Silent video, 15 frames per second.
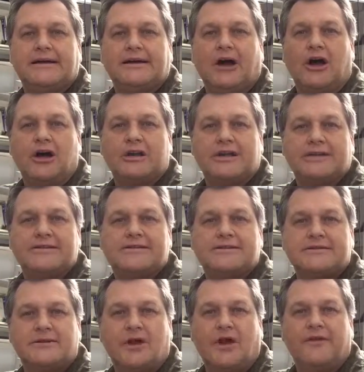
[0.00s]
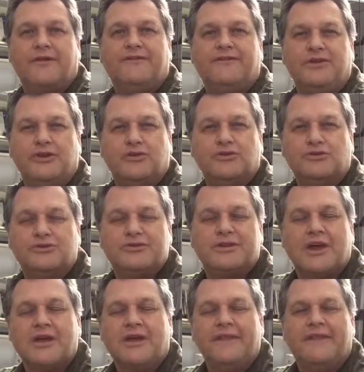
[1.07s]
August called the
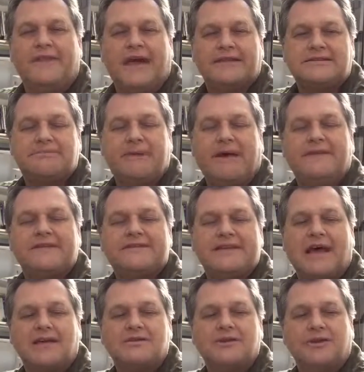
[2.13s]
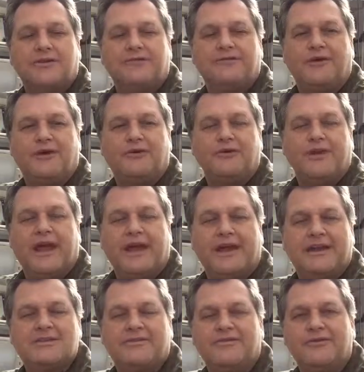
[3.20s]
Views that's about the size of your phone, and
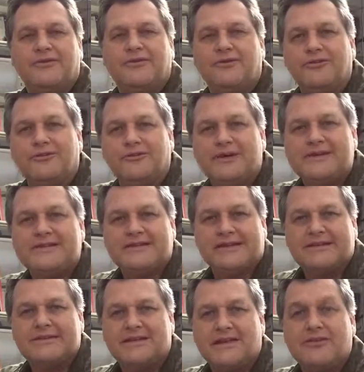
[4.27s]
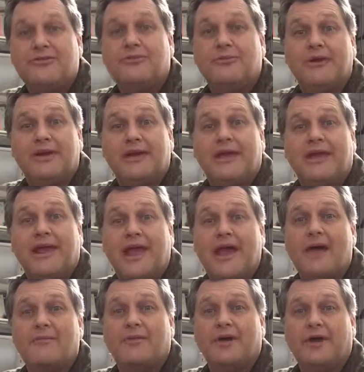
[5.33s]
it is a full 360 3D
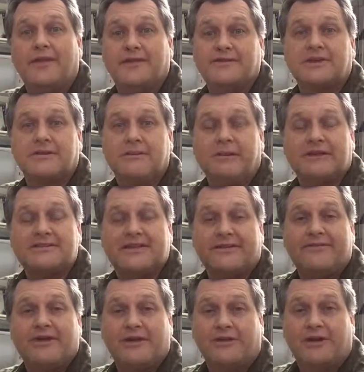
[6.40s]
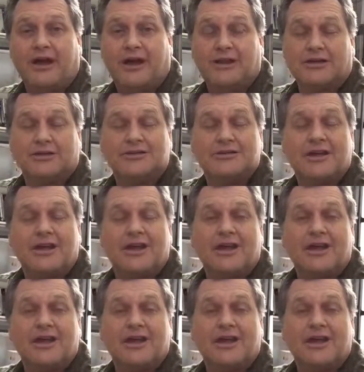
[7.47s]
camera that's going to be about $700.